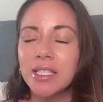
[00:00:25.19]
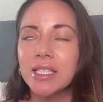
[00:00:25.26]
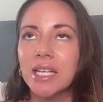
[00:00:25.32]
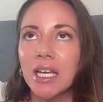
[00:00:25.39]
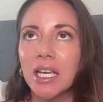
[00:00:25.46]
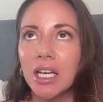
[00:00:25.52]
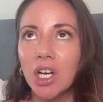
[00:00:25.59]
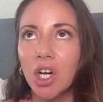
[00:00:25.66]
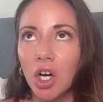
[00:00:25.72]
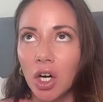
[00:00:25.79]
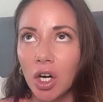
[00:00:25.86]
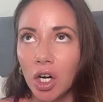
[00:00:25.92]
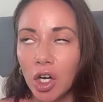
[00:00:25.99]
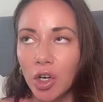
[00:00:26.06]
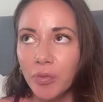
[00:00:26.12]
Staying
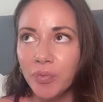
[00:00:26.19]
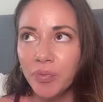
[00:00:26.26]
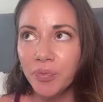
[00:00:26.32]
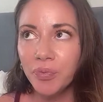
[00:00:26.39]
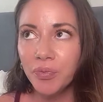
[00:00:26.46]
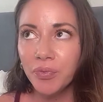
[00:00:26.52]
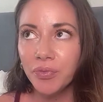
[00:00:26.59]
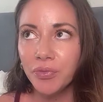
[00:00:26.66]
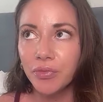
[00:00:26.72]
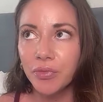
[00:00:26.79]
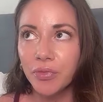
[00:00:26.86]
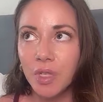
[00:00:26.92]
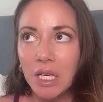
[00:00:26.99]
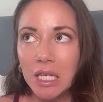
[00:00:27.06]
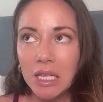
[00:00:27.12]
calm
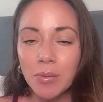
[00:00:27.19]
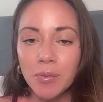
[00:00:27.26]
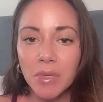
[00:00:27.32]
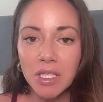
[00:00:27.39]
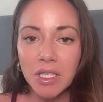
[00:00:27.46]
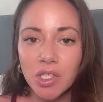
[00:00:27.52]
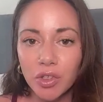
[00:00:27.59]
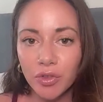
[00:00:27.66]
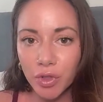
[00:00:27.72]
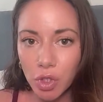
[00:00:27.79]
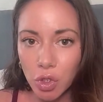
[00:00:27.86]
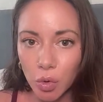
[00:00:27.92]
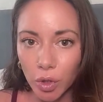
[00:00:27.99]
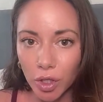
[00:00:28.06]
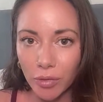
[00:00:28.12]
in the midst
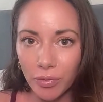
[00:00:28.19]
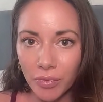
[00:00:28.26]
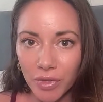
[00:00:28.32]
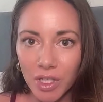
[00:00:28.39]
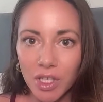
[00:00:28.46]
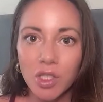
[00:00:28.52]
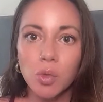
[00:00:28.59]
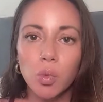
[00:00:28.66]
of a storm